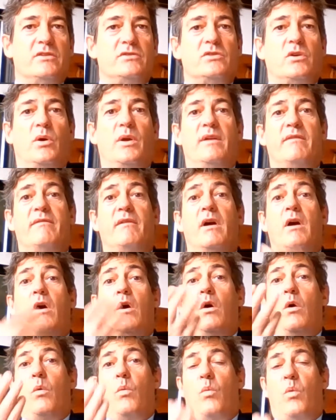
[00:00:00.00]
So if
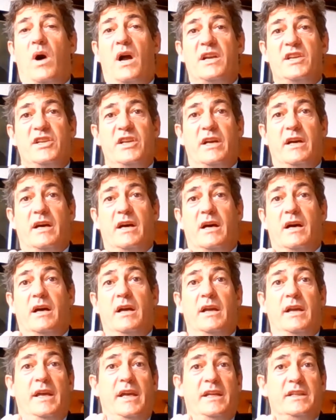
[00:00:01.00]
1 year
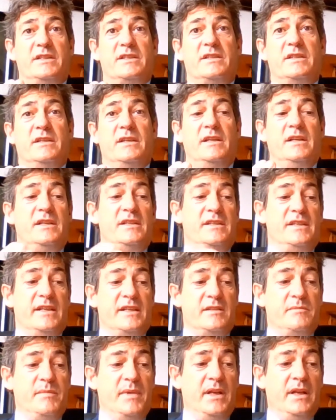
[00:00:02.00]
it's
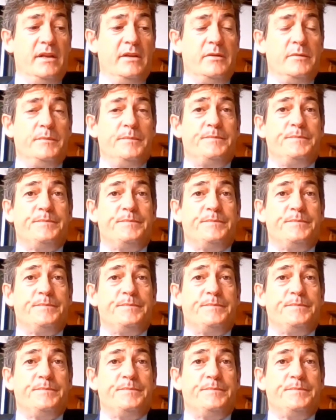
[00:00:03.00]
6 million,